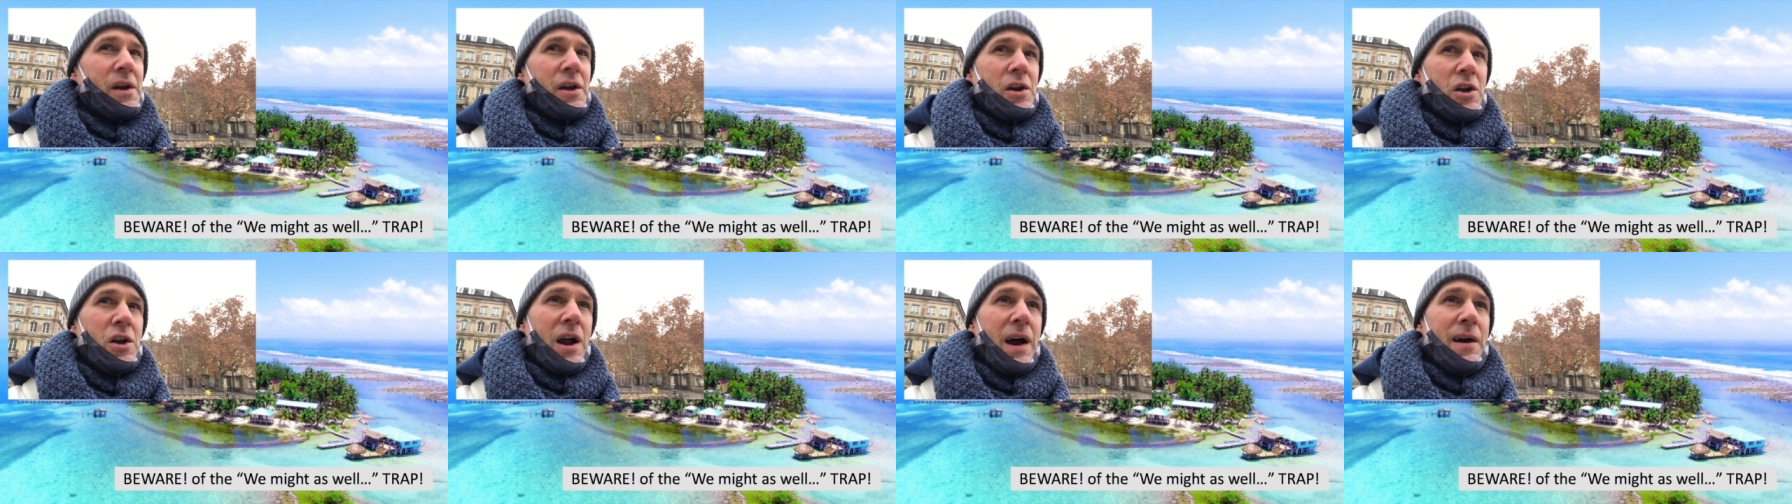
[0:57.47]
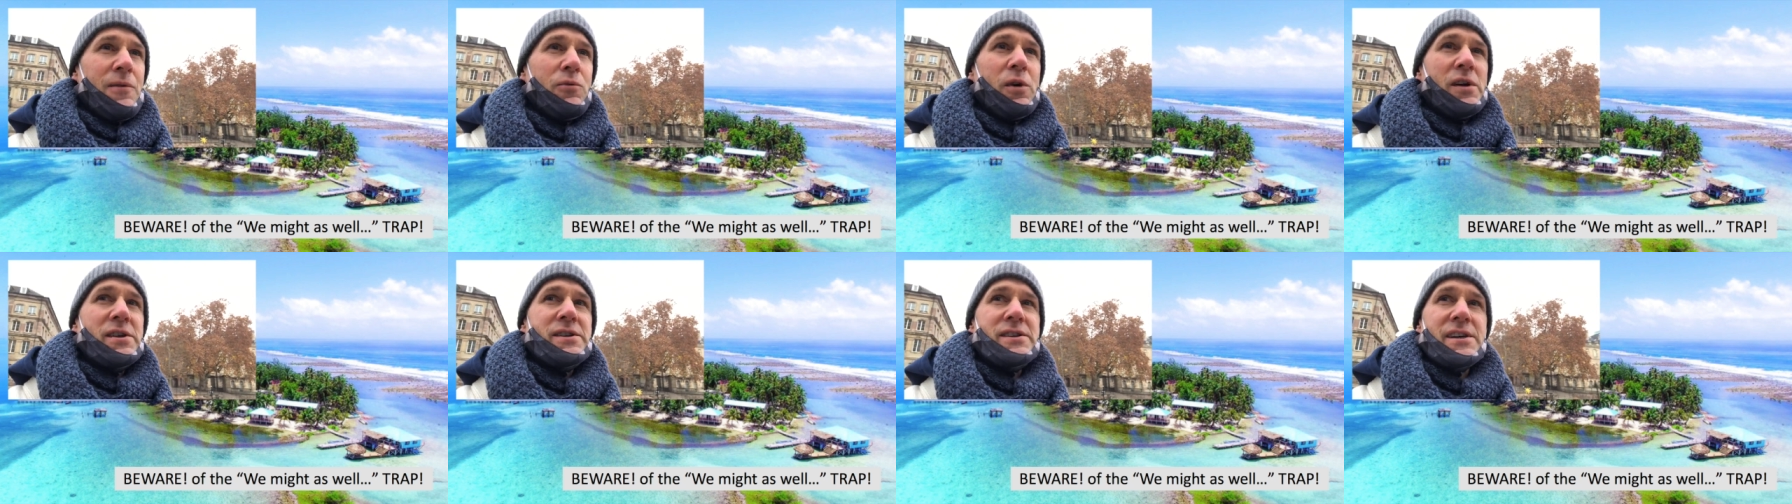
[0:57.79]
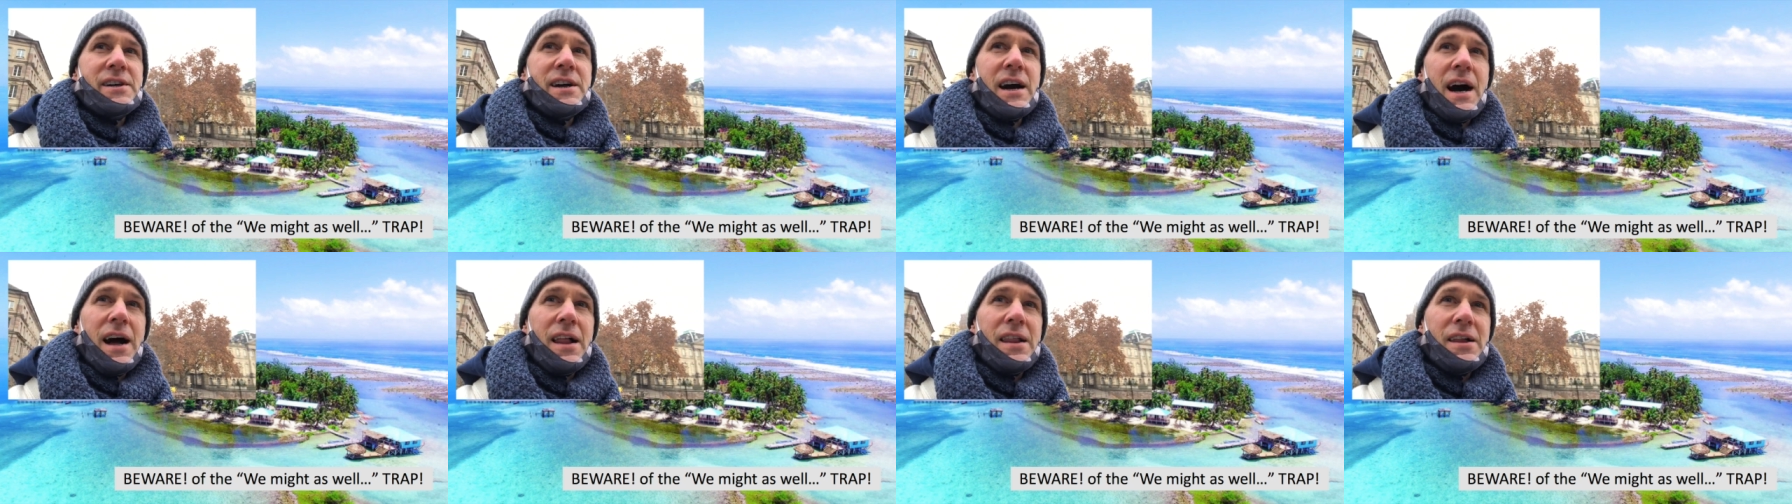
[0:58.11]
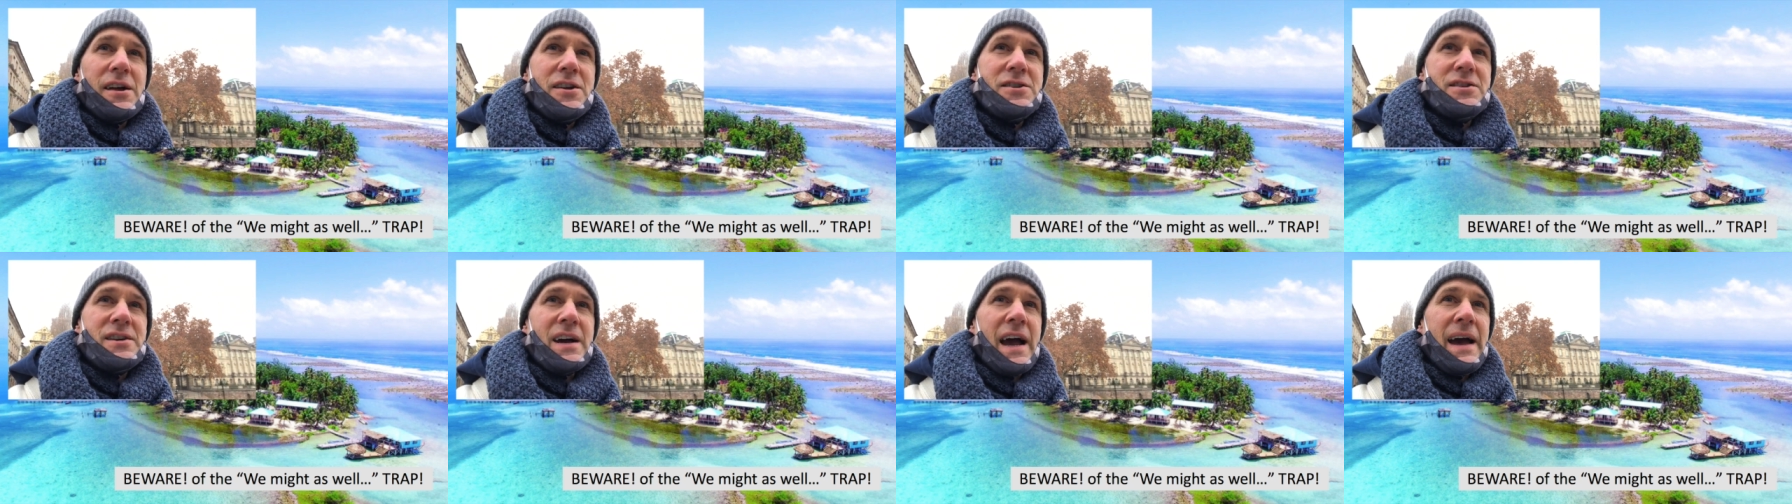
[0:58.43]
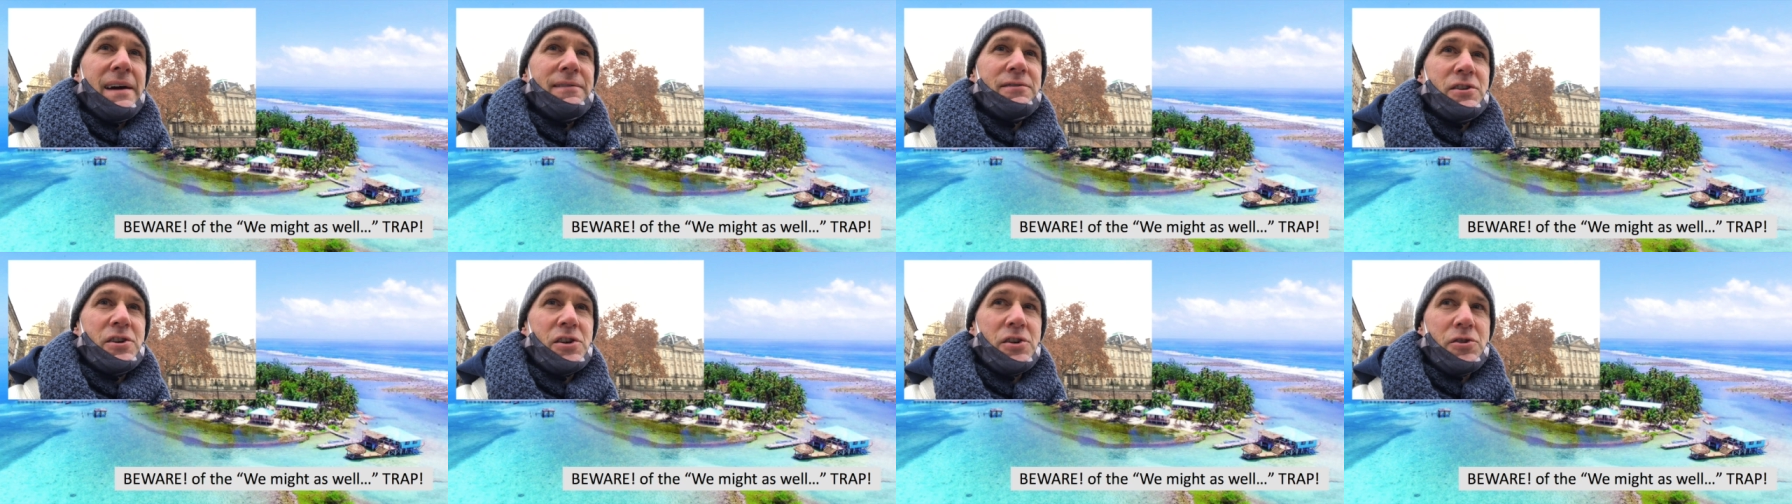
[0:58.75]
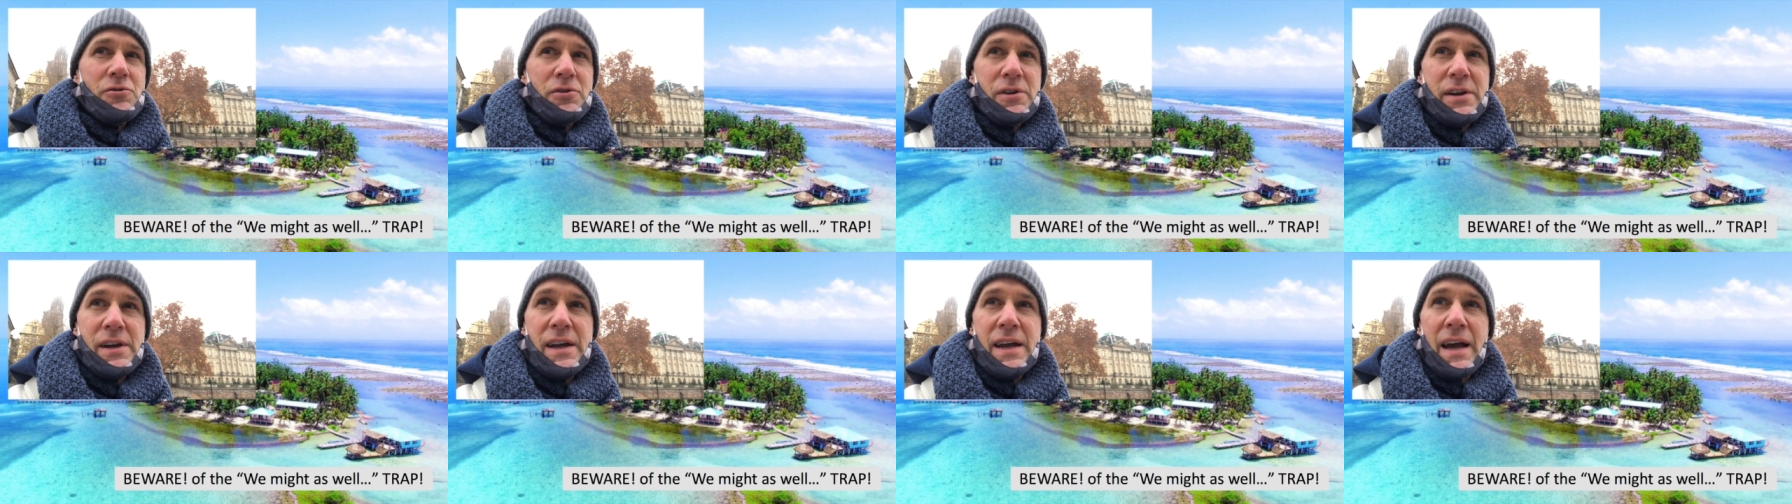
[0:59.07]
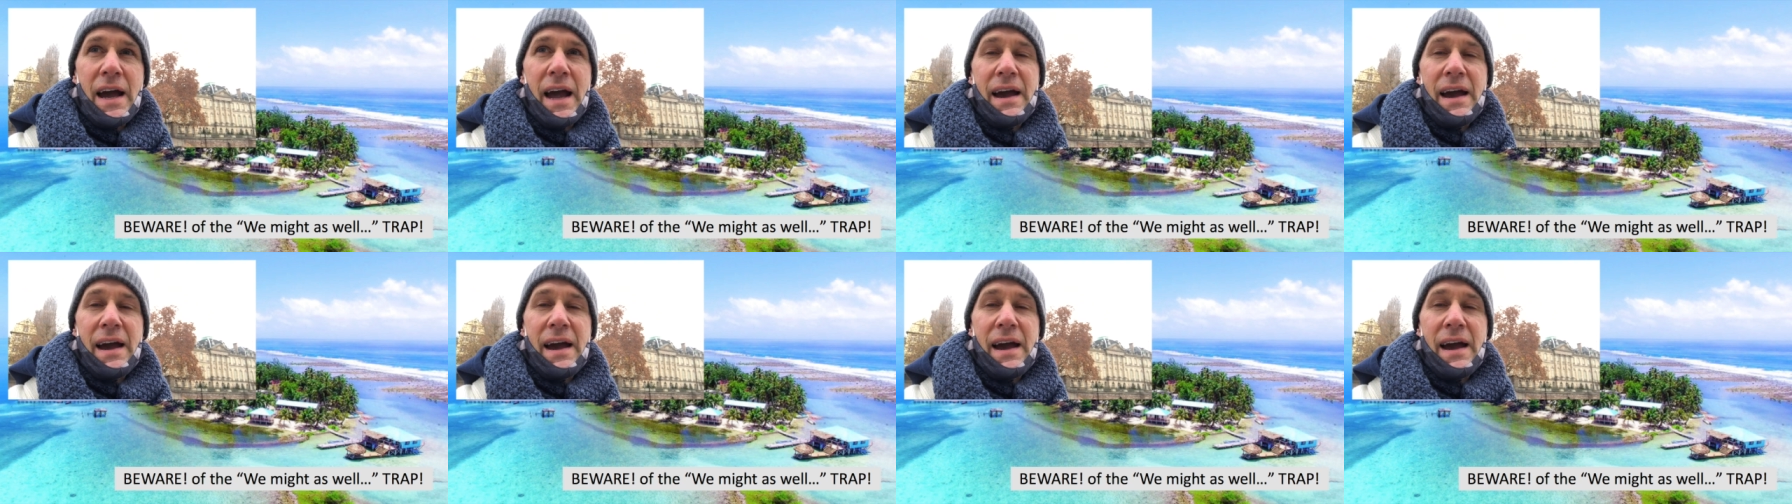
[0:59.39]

You know, I went to college, I have a degree,